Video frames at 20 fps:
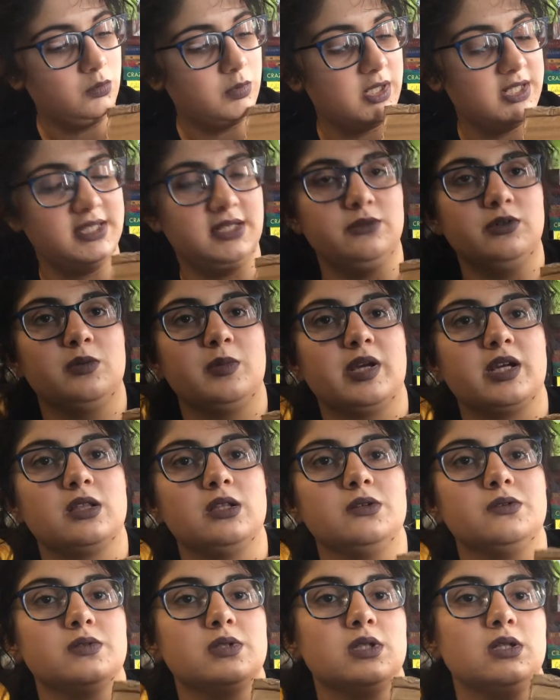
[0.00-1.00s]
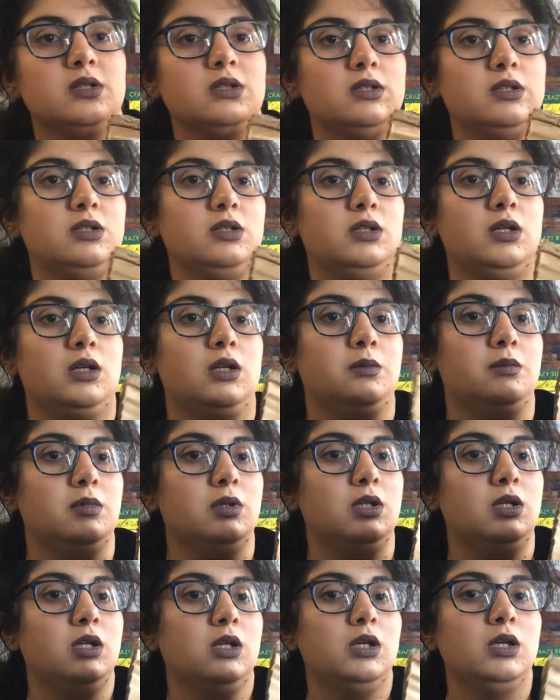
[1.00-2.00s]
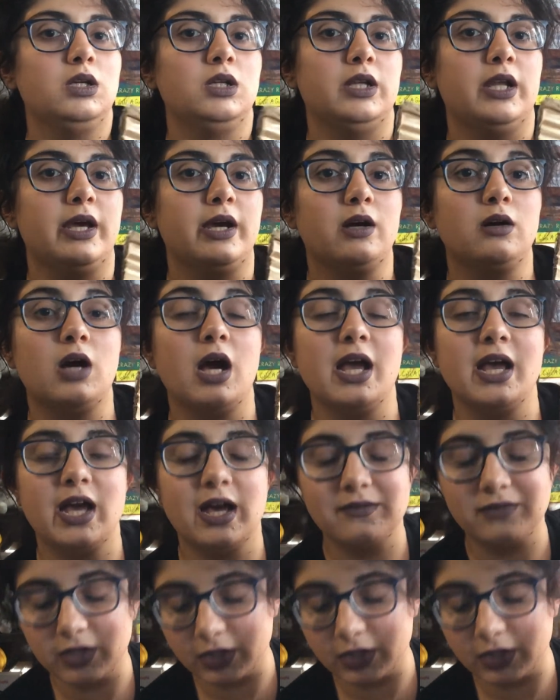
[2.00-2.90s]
I see one of my clothes. Now, I have